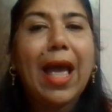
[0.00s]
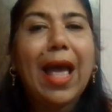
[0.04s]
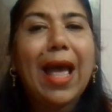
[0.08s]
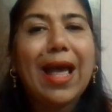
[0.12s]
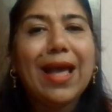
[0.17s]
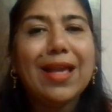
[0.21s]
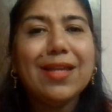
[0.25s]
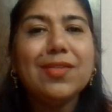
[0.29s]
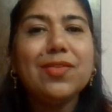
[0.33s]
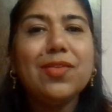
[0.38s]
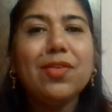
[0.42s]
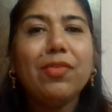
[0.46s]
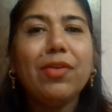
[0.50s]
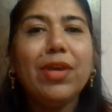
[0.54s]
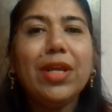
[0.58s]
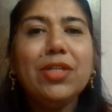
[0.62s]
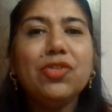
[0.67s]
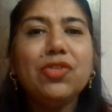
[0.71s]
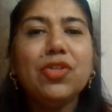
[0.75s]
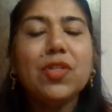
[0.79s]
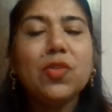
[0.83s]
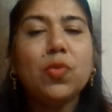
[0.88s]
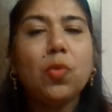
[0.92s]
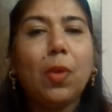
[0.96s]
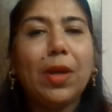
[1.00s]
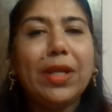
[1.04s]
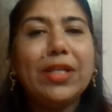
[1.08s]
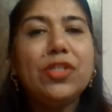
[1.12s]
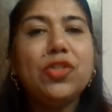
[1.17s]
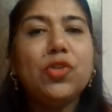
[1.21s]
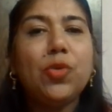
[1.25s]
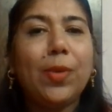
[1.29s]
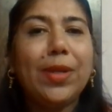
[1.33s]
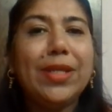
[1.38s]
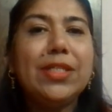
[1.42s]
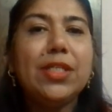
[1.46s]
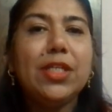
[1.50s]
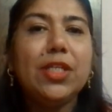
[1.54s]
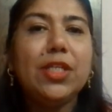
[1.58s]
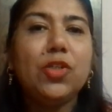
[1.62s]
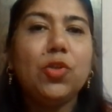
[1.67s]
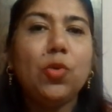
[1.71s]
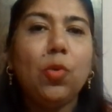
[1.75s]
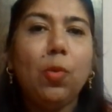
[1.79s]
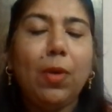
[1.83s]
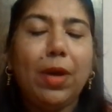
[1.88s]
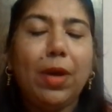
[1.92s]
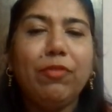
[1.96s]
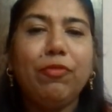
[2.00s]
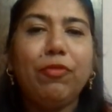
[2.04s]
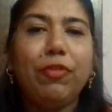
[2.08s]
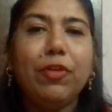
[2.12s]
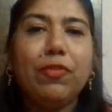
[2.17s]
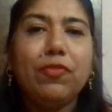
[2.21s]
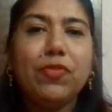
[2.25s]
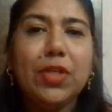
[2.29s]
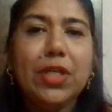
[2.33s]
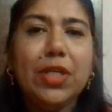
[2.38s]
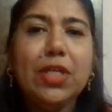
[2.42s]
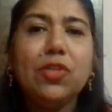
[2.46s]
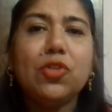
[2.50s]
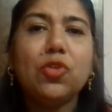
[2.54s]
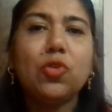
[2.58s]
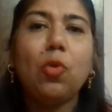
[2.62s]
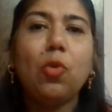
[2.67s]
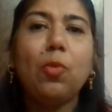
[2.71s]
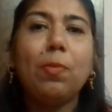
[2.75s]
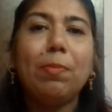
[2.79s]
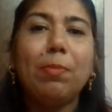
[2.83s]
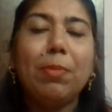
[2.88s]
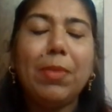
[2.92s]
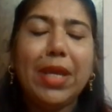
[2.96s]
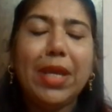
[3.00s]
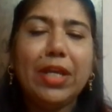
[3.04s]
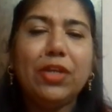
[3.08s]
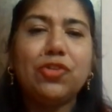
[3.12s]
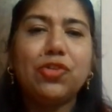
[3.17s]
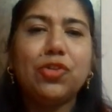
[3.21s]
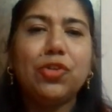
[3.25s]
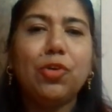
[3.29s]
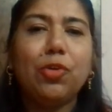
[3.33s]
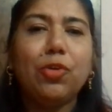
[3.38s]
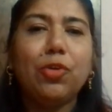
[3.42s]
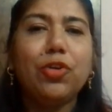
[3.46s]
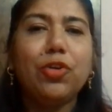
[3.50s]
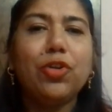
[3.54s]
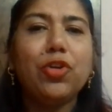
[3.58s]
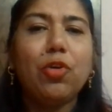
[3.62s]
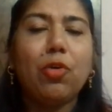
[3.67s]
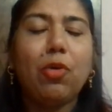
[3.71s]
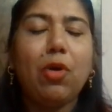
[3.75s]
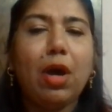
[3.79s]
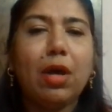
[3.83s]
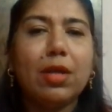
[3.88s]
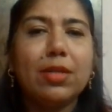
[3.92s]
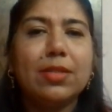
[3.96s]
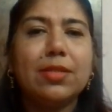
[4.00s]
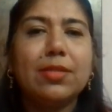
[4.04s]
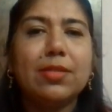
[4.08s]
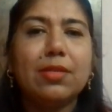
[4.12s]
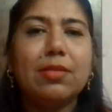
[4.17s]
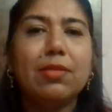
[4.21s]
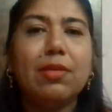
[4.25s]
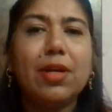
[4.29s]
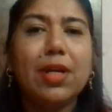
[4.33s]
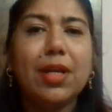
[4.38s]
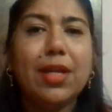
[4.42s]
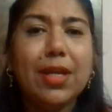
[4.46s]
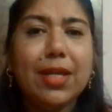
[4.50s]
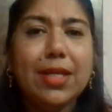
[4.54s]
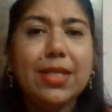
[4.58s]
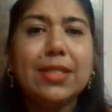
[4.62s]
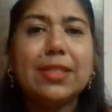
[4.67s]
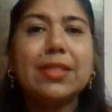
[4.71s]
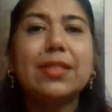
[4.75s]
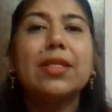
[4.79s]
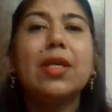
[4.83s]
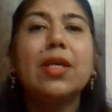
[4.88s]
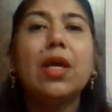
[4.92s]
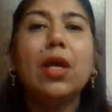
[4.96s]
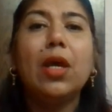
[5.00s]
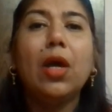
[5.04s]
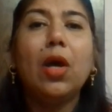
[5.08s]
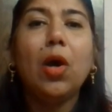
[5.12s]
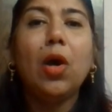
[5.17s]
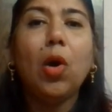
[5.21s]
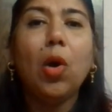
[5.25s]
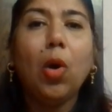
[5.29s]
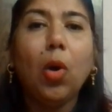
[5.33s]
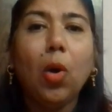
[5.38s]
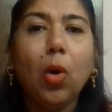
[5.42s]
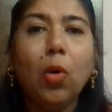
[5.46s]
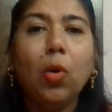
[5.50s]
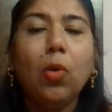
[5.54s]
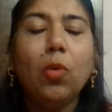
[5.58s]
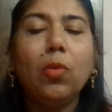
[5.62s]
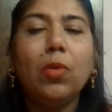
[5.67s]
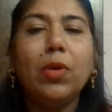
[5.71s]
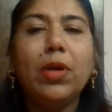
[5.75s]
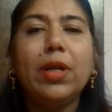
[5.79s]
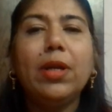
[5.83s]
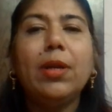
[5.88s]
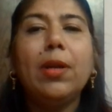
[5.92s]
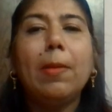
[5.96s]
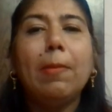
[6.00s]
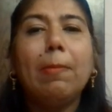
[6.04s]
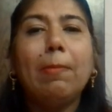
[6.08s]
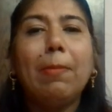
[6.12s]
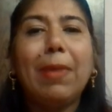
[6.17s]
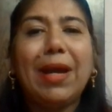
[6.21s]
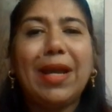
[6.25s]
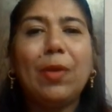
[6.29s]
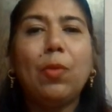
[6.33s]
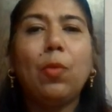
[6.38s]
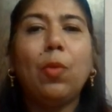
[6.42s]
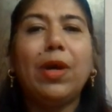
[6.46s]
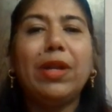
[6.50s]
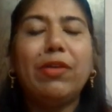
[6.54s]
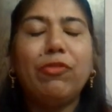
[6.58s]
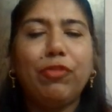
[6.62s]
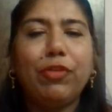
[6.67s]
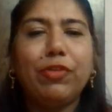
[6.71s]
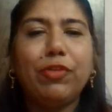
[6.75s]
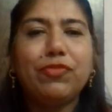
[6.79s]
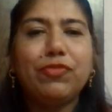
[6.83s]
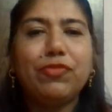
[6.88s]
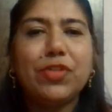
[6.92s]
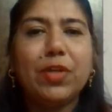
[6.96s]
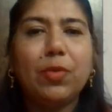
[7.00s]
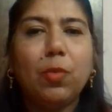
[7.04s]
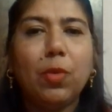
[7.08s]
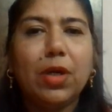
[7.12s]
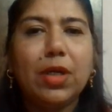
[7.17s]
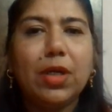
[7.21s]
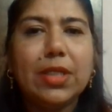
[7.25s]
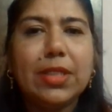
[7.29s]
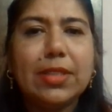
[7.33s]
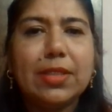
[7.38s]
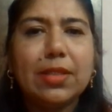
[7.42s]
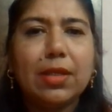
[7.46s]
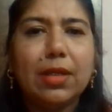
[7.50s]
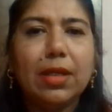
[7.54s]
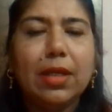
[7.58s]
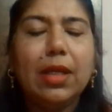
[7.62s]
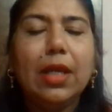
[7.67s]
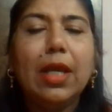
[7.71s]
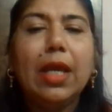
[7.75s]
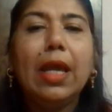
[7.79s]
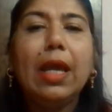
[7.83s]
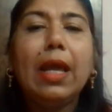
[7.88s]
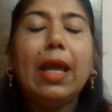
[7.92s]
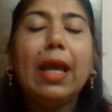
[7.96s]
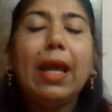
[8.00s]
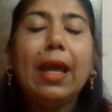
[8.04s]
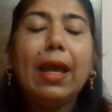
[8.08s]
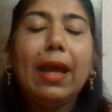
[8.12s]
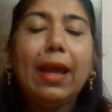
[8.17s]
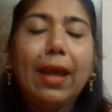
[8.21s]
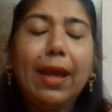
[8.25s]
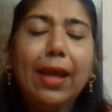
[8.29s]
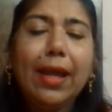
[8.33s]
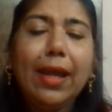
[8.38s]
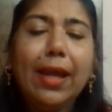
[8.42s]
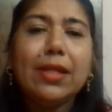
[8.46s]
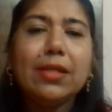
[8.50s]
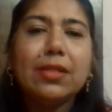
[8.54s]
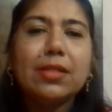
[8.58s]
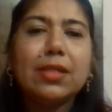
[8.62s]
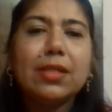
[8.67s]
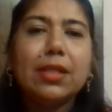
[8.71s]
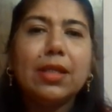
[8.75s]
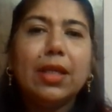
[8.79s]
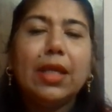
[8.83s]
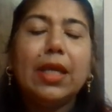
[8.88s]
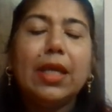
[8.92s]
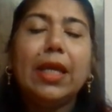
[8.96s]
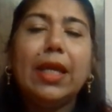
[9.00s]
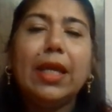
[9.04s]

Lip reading: As the range is 120 to 150, so make sure your answer is over by 150 words. And